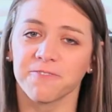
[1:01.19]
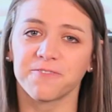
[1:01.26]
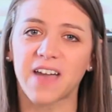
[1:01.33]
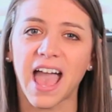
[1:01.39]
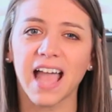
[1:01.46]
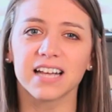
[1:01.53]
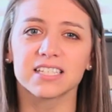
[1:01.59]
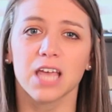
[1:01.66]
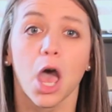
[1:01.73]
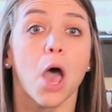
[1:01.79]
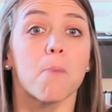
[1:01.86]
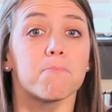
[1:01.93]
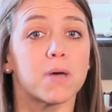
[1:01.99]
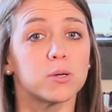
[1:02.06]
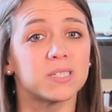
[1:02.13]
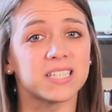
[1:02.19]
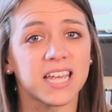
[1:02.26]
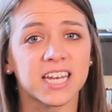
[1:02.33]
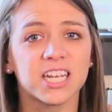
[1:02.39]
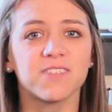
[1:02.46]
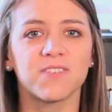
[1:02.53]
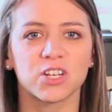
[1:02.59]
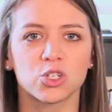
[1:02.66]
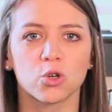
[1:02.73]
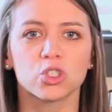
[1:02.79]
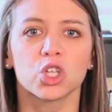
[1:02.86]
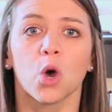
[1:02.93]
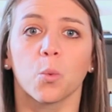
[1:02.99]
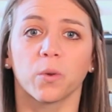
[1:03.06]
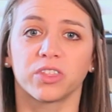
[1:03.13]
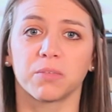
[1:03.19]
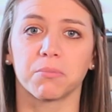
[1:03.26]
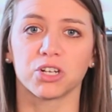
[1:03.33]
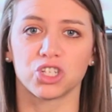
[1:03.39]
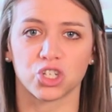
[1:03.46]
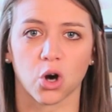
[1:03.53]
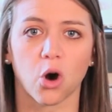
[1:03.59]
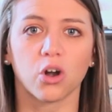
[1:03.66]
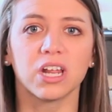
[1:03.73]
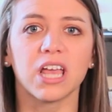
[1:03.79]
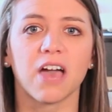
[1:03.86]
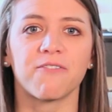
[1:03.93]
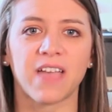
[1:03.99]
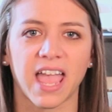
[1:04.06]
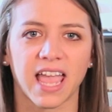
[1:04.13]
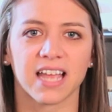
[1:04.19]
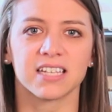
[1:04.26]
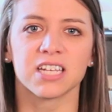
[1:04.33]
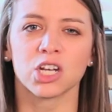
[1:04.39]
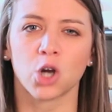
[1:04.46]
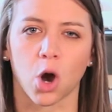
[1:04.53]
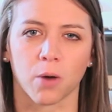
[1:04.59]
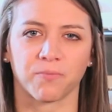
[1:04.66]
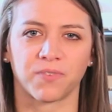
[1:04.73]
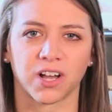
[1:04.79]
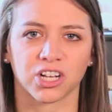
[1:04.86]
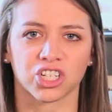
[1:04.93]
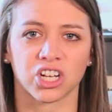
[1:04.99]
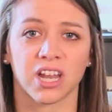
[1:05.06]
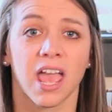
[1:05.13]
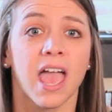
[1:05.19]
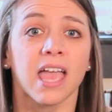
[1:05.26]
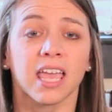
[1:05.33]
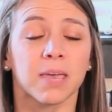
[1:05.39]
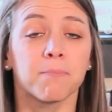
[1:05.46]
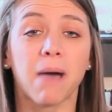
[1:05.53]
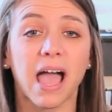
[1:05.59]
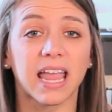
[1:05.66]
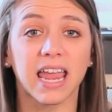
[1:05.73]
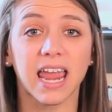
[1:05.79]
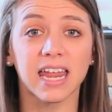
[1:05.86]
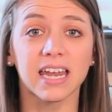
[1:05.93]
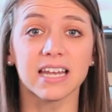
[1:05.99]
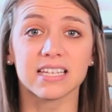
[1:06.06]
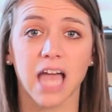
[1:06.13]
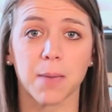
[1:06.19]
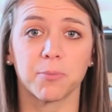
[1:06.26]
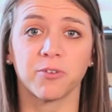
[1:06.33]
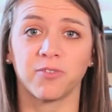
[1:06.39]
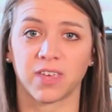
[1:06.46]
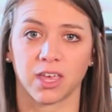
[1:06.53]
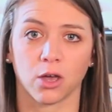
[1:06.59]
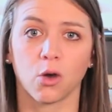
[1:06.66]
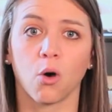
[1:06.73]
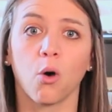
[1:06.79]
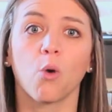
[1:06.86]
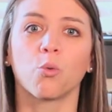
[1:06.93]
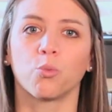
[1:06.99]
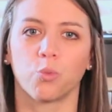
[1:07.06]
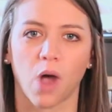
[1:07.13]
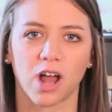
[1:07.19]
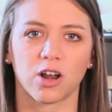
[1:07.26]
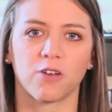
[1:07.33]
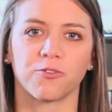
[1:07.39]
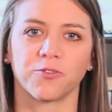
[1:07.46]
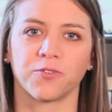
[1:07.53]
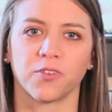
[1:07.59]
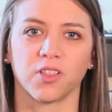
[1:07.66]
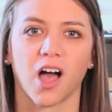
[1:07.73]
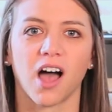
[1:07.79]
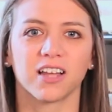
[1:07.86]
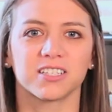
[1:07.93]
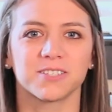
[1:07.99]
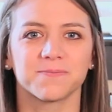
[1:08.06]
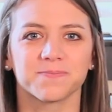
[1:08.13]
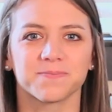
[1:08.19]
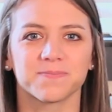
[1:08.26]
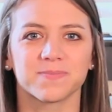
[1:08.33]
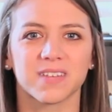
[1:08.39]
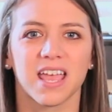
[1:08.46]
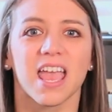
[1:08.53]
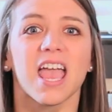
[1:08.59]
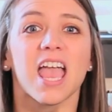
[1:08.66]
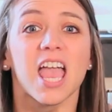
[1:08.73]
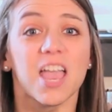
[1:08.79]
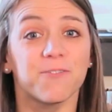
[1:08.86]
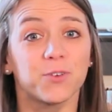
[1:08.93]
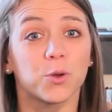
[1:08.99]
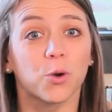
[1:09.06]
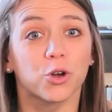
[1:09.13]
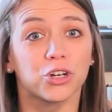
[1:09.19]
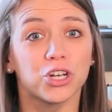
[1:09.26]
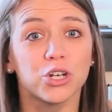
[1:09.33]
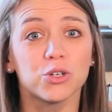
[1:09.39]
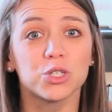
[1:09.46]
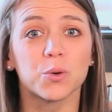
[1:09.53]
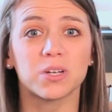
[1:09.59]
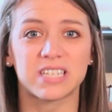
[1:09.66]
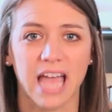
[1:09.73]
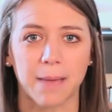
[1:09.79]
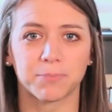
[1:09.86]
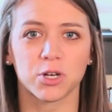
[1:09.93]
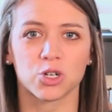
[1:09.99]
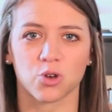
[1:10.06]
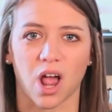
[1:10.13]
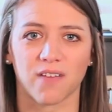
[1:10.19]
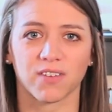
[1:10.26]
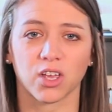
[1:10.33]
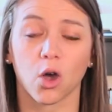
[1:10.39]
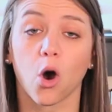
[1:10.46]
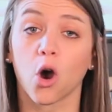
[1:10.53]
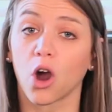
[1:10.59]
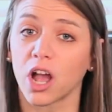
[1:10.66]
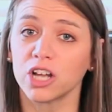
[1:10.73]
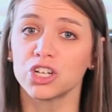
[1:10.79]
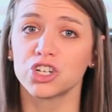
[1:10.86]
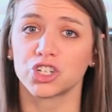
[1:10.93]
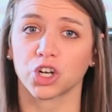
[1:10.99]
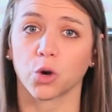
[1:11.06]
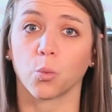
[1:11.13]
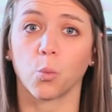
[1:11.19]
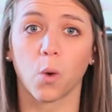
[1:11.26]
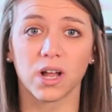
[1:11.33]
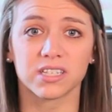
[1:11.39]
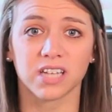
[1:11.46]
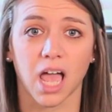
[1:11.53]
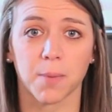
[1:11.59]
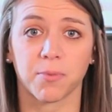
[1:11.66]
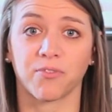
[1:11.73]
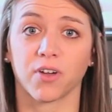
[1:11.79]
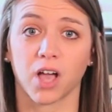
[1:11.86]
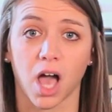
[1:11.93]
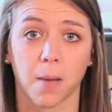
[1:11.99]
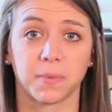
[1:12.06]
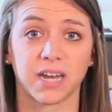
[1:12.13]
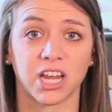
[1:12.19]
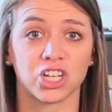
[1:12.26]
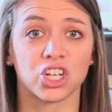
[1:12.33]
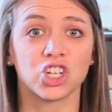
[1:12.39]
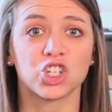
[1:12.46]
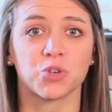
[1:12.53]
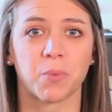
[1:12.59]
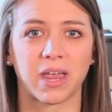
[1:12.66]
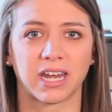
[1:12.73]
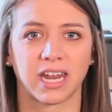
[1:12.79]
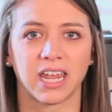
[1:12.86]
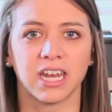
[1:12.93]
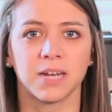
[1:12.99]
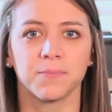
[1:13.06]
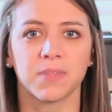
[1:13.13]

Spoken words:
fact, most individuals with the majority of hand and arm function can buy any type of vehicle right off the lot. If you are new to adapted driving or unsure what type of accommodations you may need,